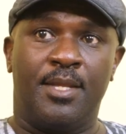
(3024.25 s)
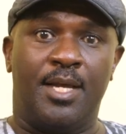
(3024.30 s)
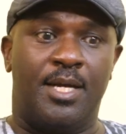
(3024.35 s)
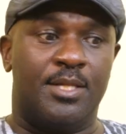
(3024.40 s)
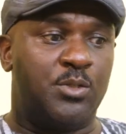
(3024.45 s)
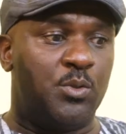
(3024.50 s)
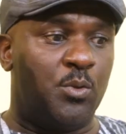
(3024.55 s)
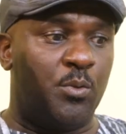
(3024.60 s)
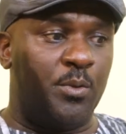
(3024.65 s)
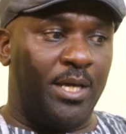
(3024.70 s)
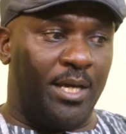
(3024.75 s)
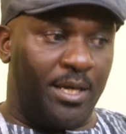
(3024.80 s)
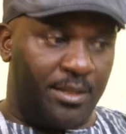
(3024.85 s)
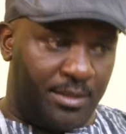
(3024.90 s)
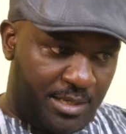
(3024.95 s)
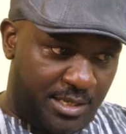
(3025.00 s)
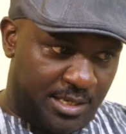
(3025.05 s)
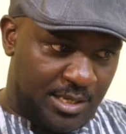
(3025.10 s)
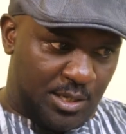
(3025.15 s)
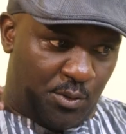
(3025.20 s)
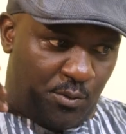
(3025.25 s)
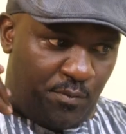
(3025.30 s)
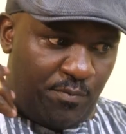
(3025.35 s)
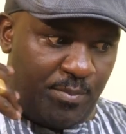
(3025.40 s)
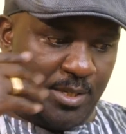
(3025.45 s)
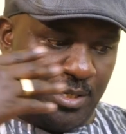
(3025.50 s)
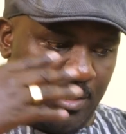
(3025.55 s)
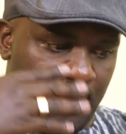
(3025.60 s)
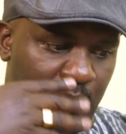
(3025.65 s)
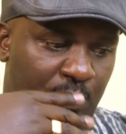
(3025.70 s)
And so we are thinking of
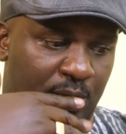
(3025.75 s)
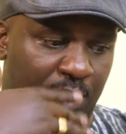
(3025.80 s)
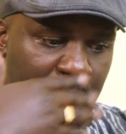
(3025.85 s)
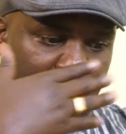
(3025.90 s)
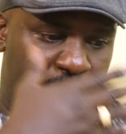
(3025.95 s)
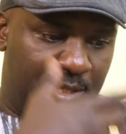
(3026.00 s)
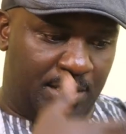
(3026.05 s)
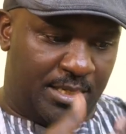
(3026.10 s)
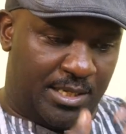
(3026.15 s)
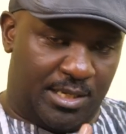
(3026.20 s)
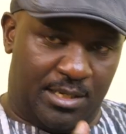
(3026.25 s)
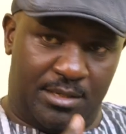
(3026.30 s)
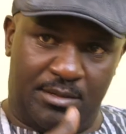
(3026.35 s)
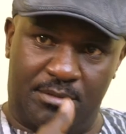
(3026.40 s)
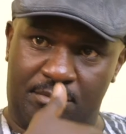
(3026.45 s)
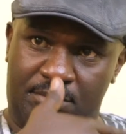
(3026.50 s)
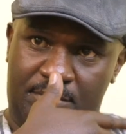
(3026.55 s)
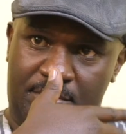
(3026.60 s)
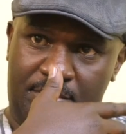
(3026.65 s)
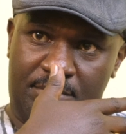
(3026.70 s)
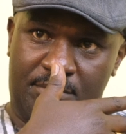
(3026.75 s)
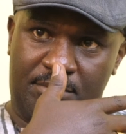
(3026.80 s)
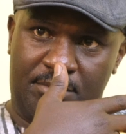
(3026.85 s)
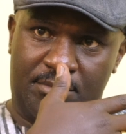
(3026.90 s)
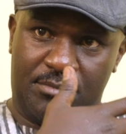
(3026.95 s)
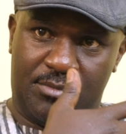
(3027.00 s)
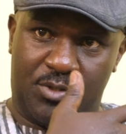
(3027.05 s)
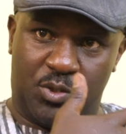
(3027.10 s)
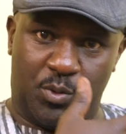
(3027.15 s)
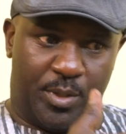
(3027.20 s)
building. We are building
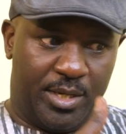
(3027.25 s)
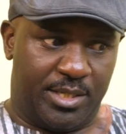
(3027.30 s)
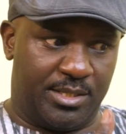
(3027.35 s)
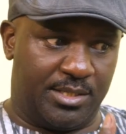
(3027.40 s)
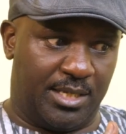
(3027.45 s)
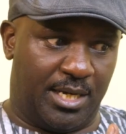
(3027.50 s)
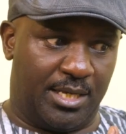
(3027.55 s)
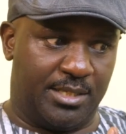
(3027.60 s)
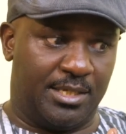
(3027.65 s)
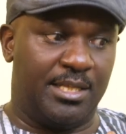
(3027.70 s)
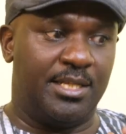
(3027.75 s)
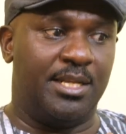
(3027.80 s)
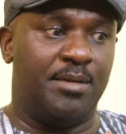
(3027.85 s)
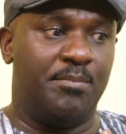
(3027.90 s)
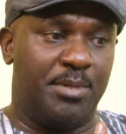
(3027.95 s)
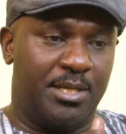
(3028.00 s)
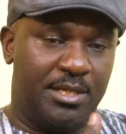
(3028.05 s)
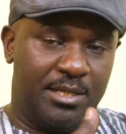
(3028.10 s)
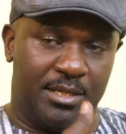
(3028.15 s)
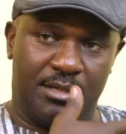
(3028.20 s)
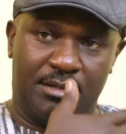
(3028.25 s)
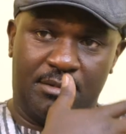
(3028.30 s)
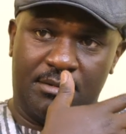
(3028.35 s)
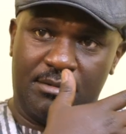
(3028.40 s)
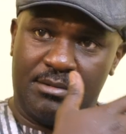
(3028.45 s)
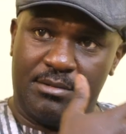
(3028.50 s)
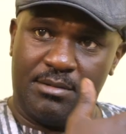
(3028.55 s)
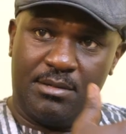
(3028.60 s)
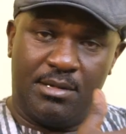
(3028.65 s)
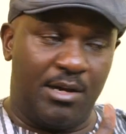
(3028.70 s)
towards that and then building
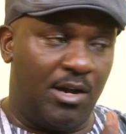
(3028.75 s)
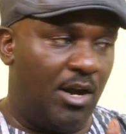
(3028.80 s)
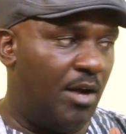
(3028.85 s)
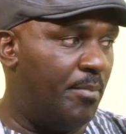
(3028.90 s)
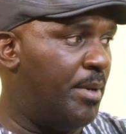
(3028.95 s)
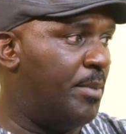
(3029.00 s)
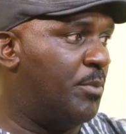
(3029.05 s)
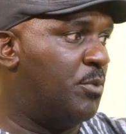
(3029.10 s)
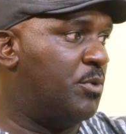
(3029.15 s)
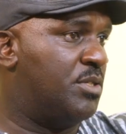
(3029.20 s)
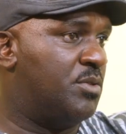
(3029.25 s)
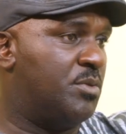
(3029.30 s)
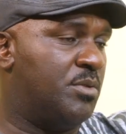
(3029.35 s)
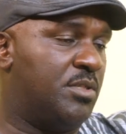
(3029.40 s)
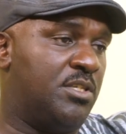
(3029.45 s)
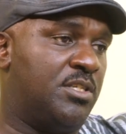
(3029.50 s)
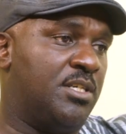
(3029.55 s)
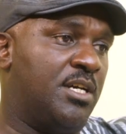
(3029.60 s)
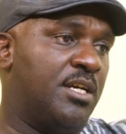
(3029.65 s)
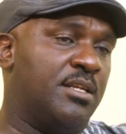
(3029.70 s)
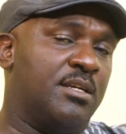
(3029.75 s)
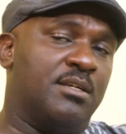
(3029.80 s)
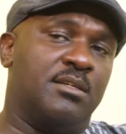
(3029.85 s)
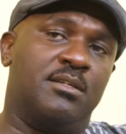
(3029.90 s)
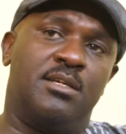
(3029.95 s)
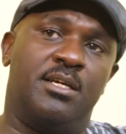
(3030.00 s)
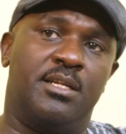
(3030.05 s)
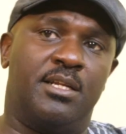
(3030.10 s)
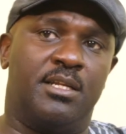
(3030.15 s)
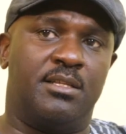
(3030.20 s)
our memories with each other.
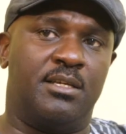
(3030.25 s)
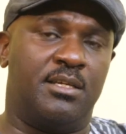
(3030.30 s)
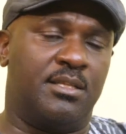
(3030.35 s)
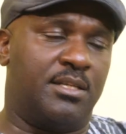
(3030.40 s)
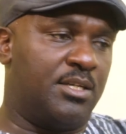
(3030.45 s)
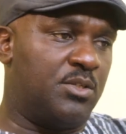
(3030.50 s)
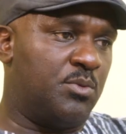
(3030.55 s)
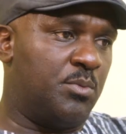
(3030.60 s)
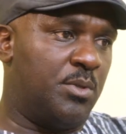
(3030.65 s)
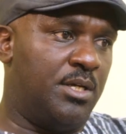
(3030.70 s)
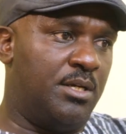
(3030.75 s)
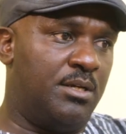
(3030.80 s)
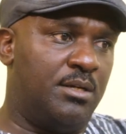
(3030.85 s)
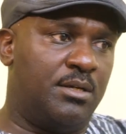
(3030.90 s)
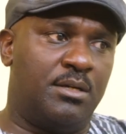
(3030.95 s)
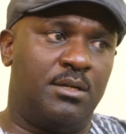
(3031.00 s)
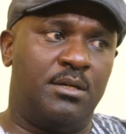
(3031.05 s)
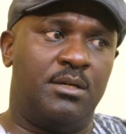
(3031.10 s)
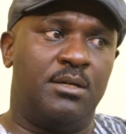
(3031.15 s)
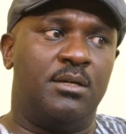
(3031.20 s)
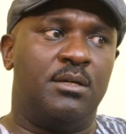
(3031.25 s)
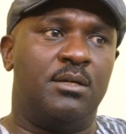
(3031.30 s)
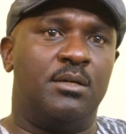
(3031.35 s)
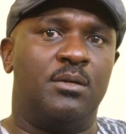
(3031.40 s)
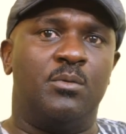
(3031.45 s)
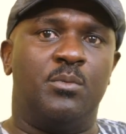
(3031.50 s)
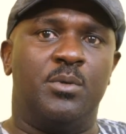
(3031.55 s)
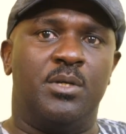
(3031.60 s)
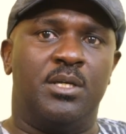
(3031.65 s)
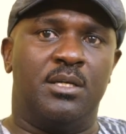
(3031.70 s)
And I think that way
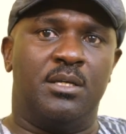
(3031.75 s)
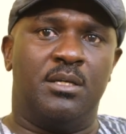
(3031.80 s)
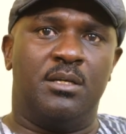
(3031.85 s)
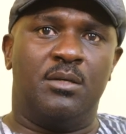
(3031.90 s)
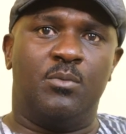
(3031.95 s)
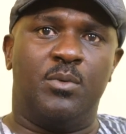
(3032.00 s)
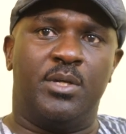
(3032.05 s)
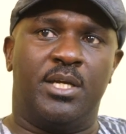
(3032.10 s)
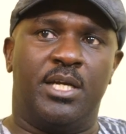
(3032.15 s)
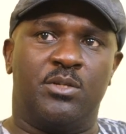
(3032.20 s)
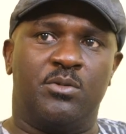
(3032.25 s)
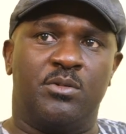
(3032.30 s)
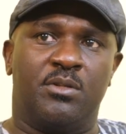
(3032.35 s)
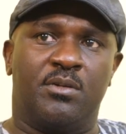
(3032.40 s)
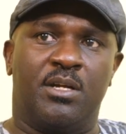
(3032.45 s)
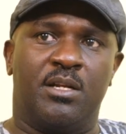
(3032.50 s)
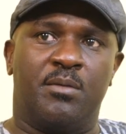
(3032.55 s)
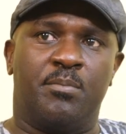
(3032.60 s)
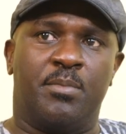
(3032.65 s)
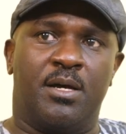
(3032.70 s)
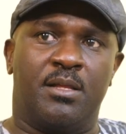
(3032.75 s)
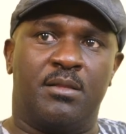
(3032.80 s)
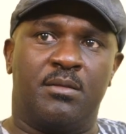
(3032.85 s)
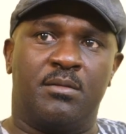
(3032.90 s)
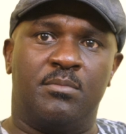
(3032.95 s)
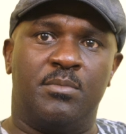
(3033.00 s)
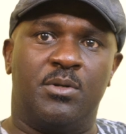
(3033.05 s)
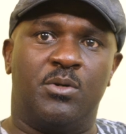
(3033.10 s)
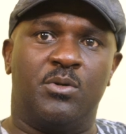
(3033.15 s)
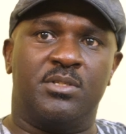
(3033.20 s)
we get on the right
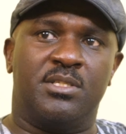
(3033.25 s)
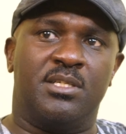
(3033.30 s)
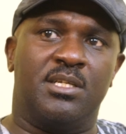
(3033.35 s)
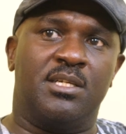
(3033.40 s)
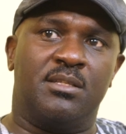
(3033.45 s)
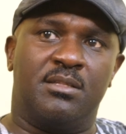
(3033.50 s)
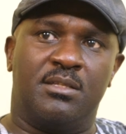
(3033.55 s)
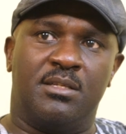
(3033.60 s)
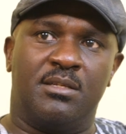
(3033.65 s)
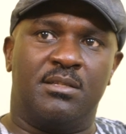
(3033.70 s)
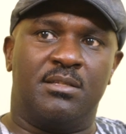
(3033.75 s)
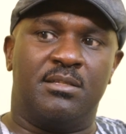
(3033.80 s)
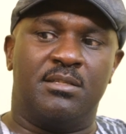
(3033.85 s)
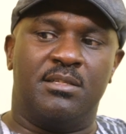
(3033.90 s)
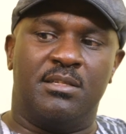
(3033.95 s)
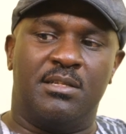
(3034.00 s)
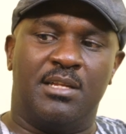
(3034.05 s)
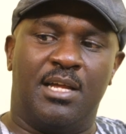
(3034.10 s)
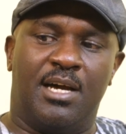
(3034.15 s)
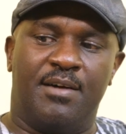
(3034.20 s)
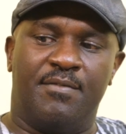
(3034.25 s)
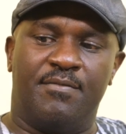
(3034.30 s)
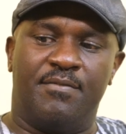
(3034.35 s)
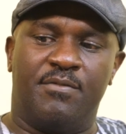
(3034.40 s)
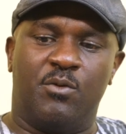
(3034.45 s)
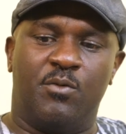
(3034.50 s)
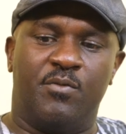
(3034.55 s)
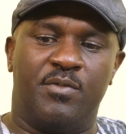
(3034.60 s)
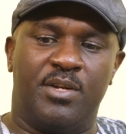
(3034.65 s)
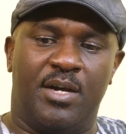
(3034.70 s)
path. Because the love
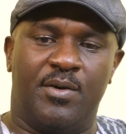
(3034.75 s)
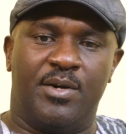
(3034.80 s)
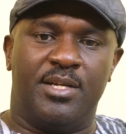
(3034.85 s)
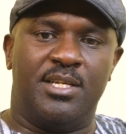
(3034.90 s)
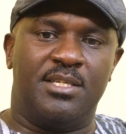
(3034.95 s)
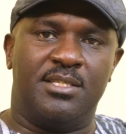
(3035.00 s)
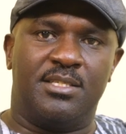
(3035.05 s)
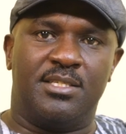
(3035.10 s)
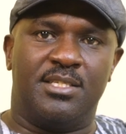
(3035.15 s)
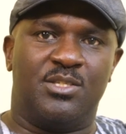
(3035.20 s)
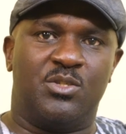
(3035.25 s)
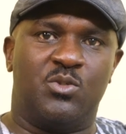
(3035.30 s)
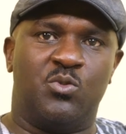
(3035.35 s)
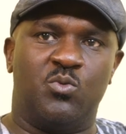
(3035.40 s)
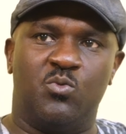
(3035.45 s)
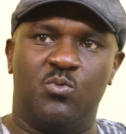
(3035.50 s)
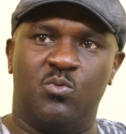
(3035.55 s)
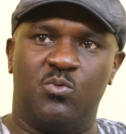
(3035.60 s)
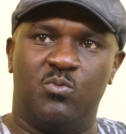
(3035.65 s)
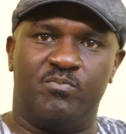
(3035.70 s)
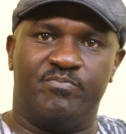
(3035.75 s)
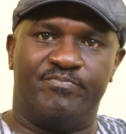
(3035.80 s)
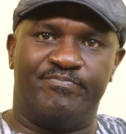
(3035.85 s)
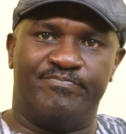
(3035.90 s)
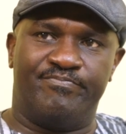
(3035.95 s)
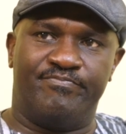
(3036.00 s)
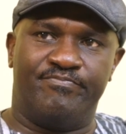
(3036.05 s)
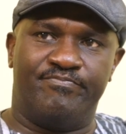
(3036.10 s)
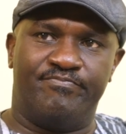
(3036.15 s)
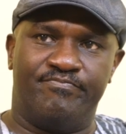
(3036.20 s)
of nowadays is too
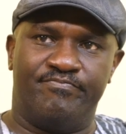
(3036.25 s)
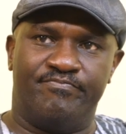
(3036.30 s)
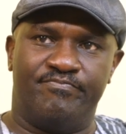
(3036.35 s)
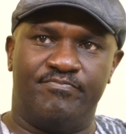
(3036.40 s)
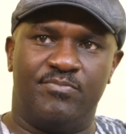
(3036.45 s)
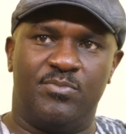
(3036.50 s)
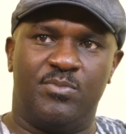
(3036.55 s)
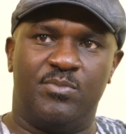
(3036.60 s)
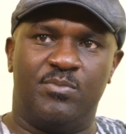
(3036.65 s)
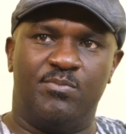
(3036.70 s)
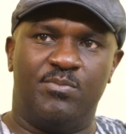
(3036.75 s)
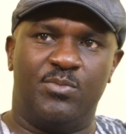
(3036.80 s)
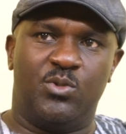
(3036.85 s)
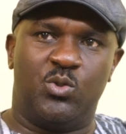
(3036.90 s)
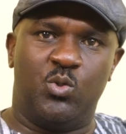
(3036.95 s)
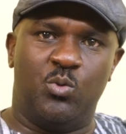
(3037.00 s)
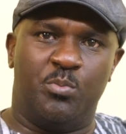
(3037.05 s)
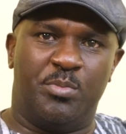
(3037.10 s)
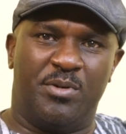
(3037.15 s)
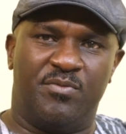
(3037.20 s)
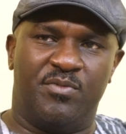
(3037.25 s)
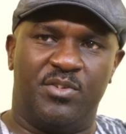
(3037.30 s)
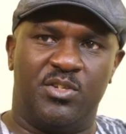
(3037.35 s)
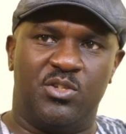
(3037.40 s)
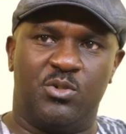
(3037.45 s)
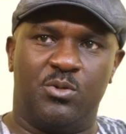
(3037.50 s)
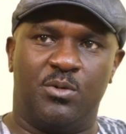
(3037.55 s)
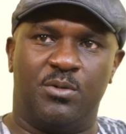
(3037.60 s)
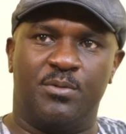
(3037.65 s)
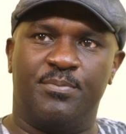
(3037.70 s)

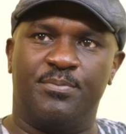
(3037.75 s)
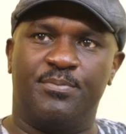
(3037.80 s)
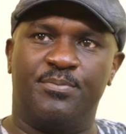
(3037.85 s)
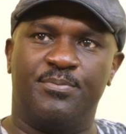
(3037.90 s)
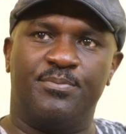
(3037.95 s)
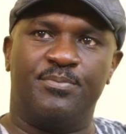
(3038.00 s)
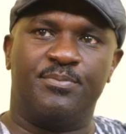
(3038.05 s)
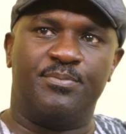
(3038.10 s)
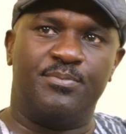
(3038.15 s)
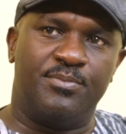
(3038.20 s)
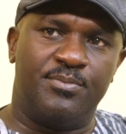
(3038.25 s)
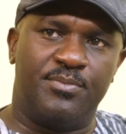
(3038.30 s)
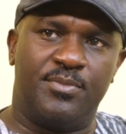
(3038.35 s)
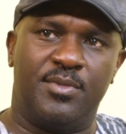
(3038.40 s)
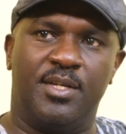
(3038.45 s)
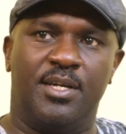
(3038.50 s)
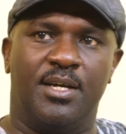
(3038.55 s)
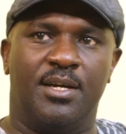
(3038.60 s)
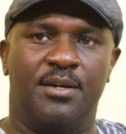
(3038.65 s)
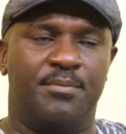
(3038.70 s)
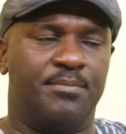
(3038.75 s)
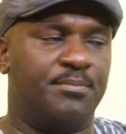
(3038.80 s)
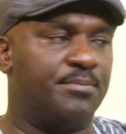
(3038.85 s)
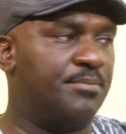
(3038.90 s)
superficial. Yeah.